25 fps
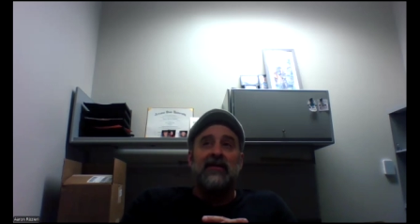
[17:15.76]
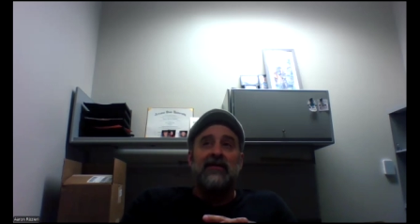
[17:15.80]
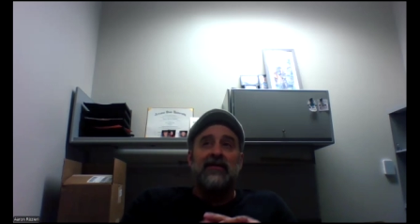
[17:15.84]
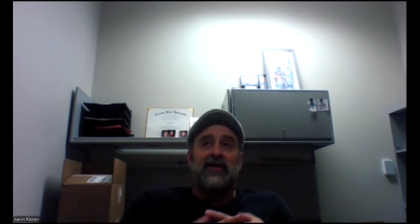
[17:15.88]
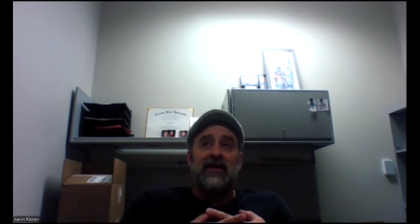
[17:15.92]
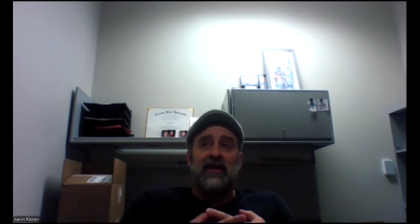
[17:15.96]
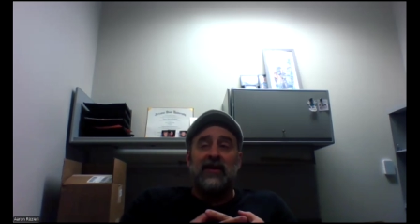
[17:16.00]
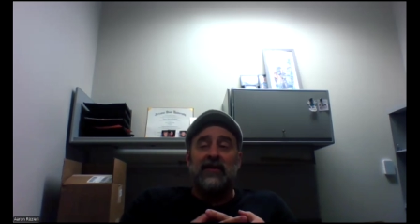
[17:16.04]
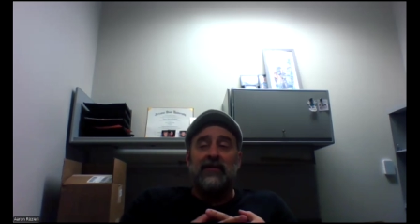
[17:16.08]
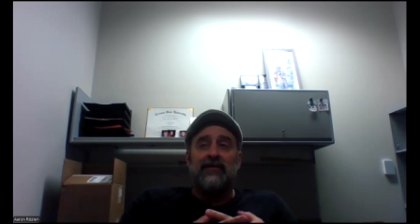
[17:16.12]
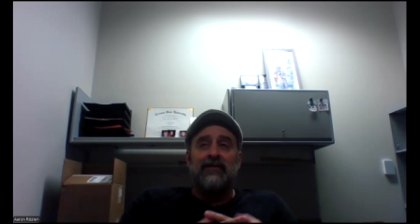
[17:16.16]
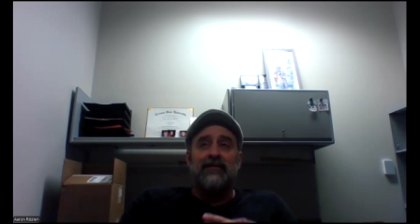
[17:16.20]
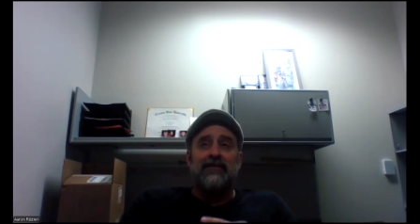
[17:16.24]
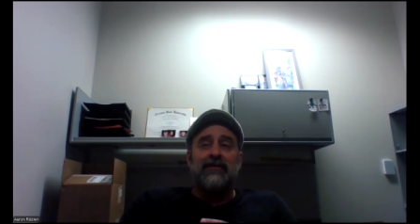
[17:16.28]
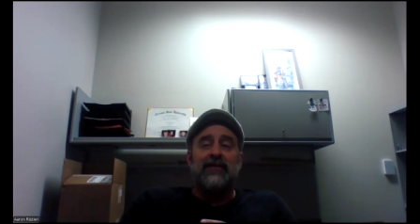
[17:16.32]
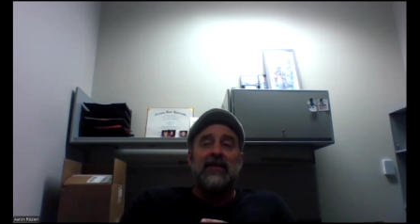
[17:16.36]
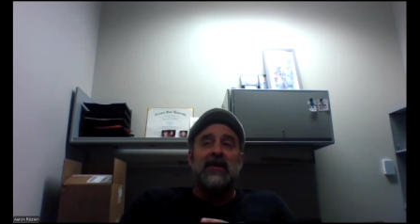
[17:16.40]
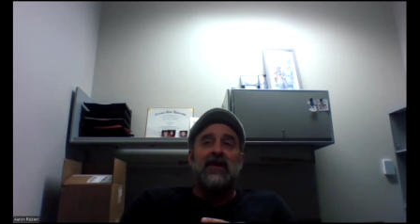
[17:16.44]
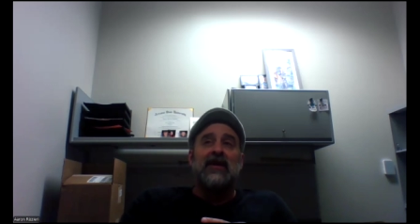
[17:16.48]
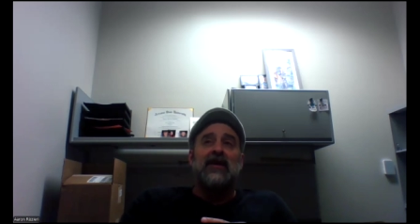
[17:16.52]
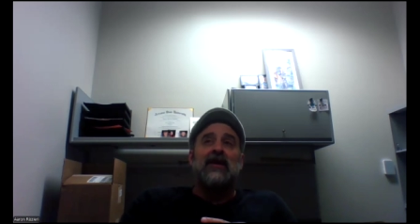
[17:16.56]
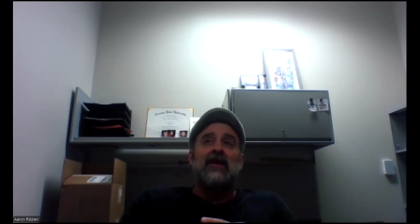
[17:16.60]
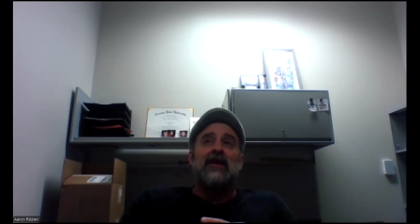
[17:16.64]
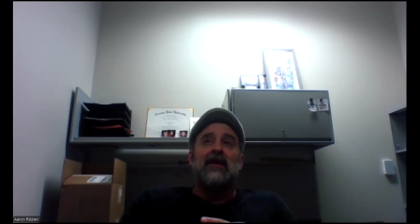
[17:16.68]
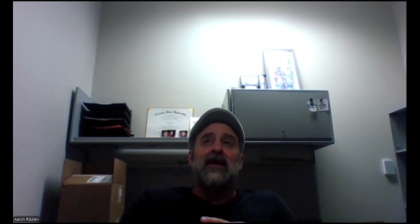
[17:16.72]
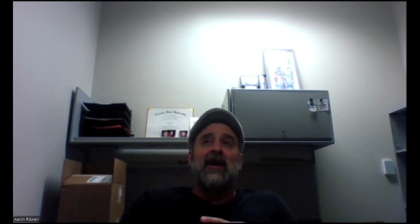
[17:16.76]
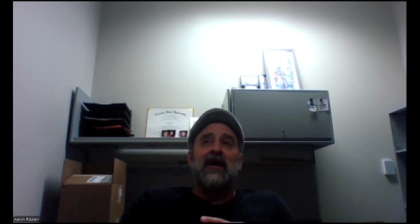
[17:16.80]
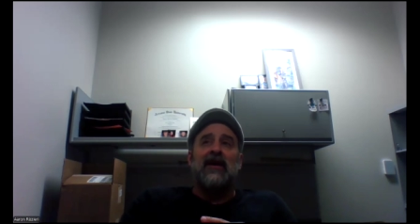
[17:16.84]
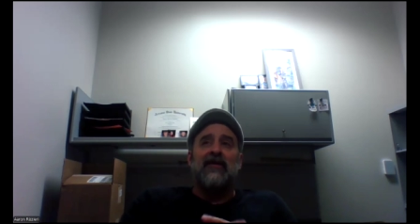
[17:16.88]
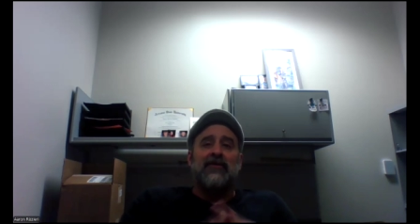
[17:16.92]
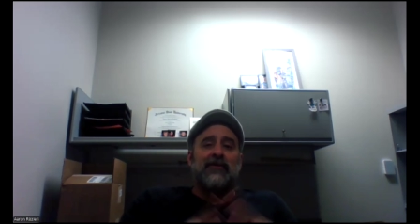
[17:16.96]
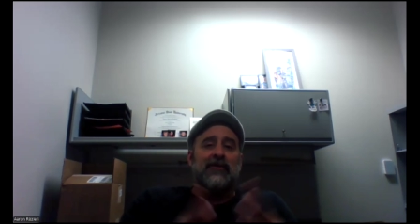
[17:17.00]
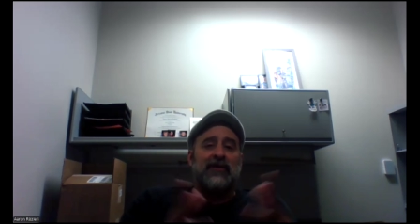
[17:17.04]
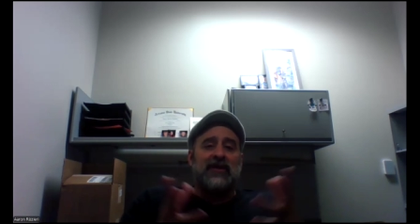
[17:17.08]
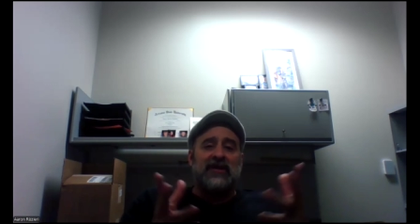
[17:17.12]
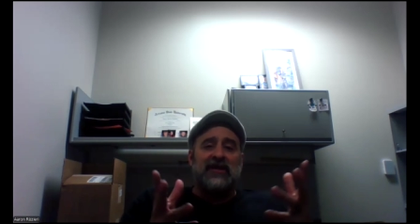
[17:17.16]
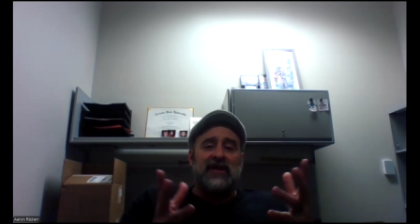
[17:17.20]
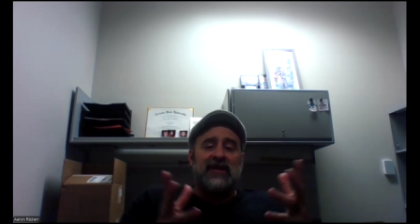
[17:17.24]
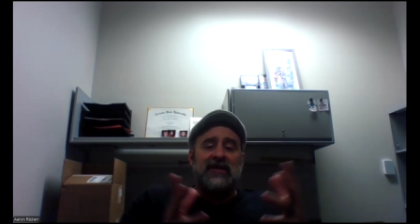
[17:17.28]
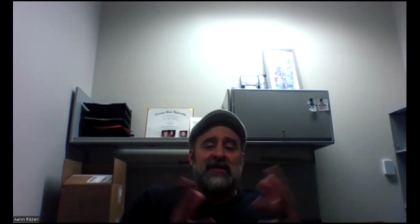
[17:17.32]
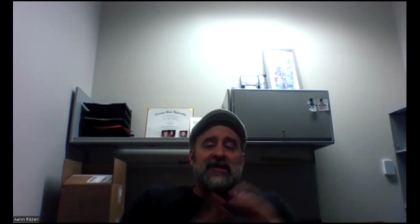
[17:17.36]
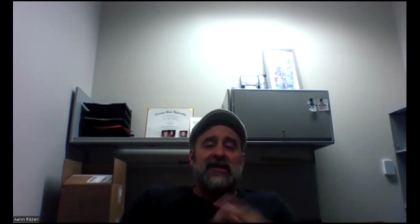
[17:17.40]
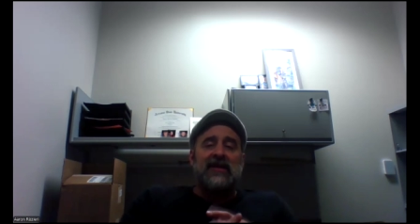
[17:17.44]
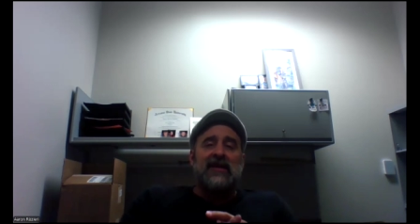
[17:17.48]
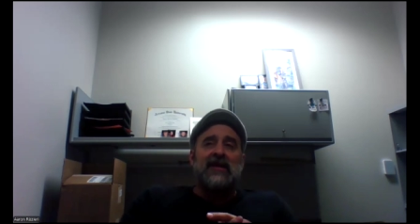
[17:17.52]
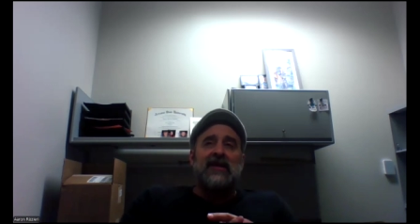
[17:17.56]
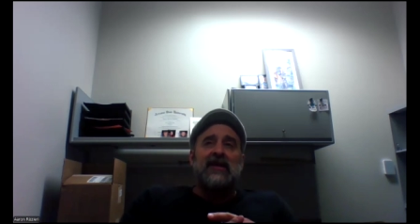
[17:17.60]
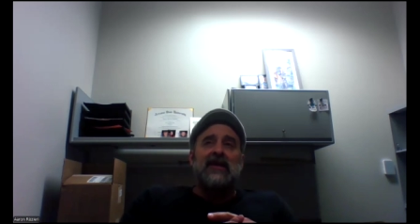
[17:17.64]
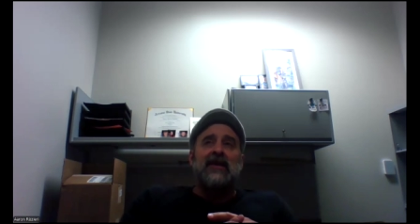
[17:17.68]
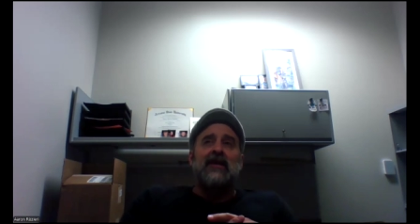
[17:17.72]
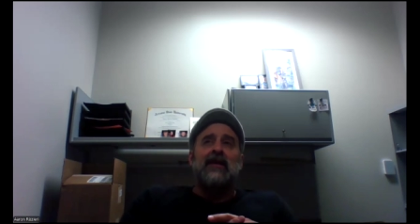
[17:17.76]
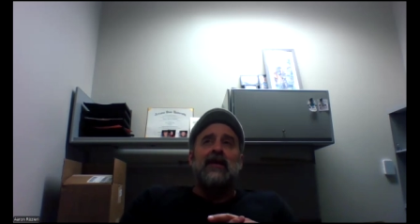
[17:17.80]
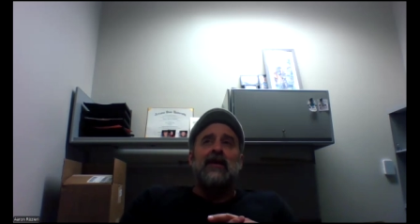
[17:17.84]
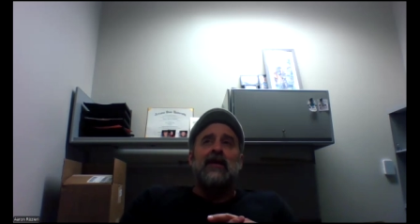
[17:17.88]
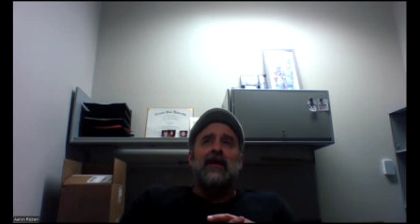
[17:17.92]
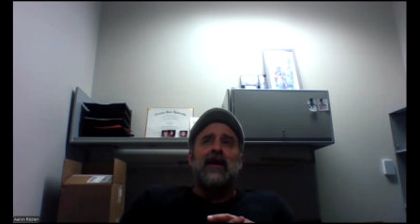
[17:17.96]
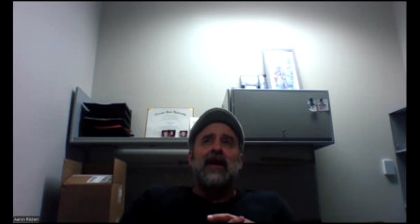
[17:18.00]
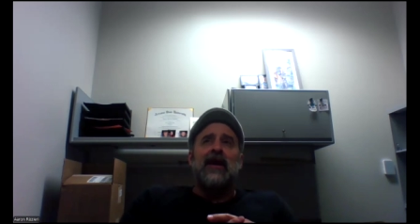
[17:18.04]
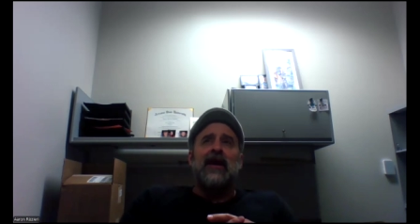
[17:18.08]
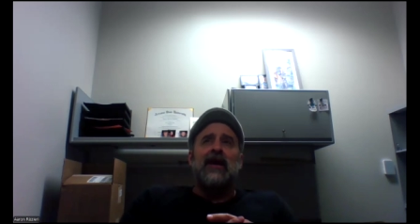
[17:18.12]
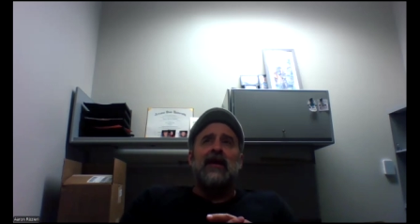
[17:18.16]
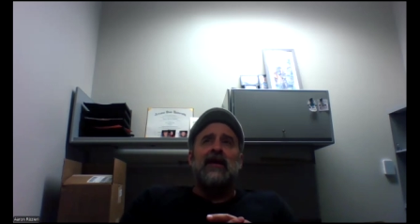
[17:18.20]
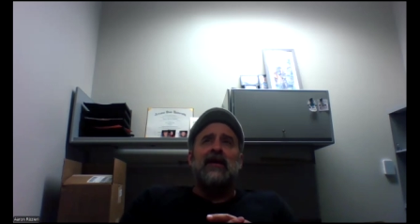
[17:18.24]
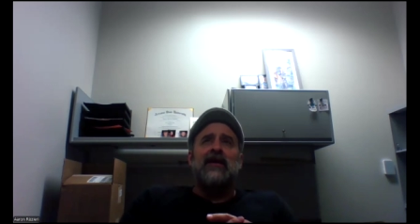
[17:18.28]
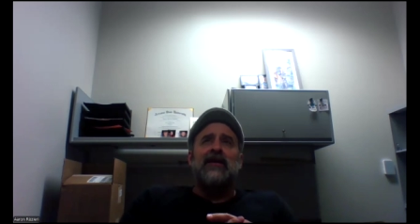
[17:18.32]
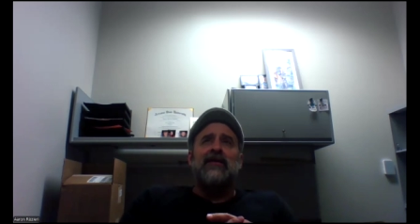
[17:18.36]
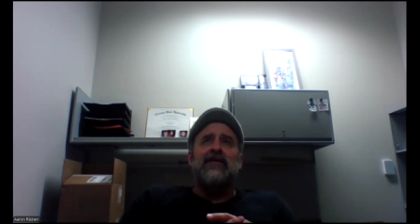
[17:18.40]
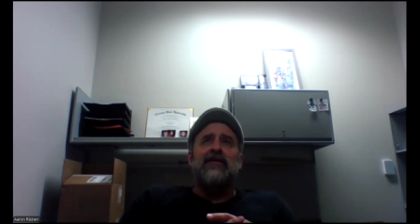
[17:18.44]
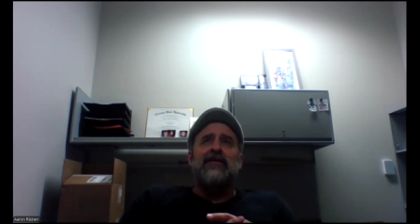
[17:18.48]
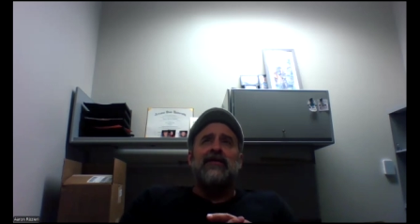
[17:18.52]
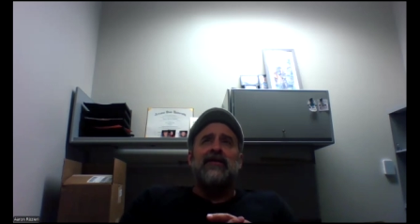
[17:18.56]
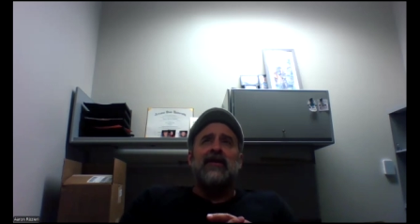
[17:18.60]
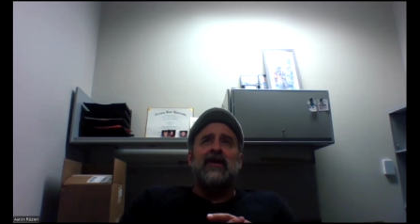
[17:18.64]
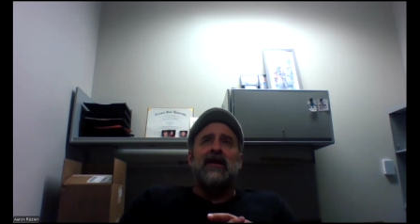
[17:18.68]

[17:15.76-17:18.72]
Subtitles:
I have three sons. And if